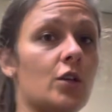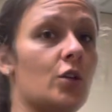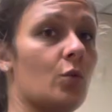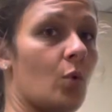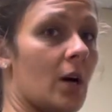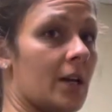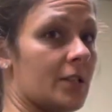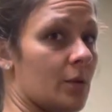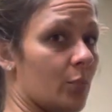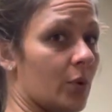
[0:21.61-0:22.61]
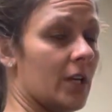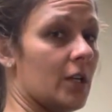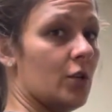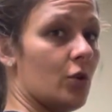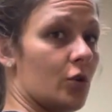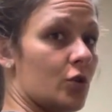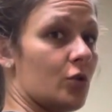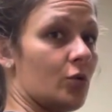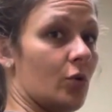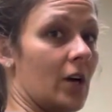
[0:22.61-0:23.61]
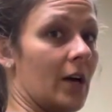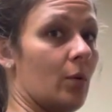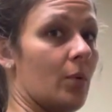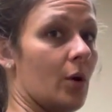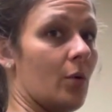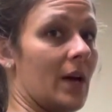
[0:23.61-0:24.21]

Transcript: you want to bring your elbow